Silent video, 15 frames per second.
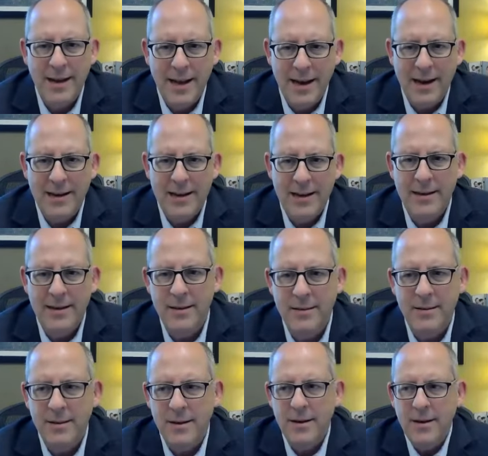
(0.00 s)
And I
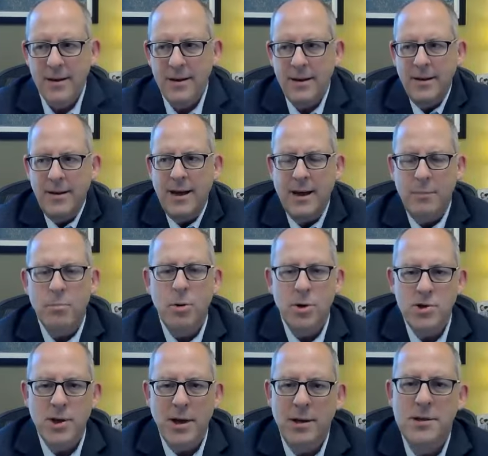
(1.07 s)
needed and
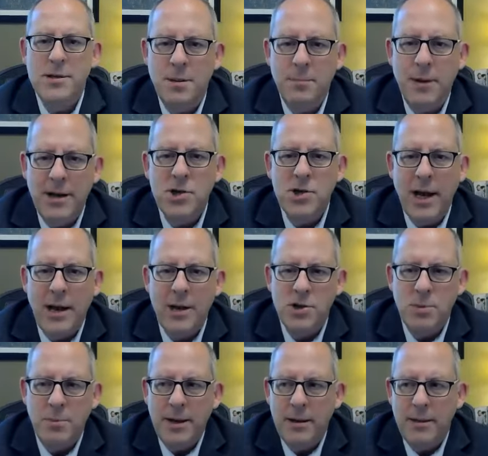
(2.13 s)
appreciated somebody
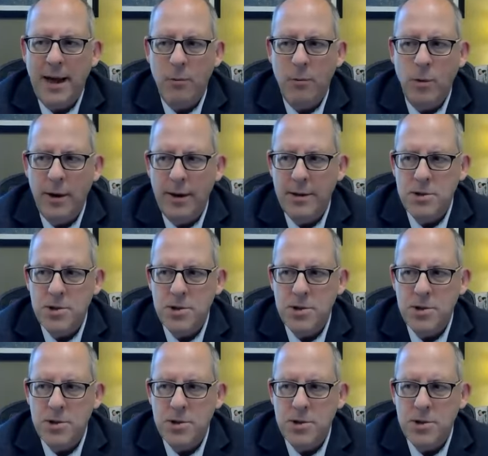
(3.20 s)
challenging me in that way.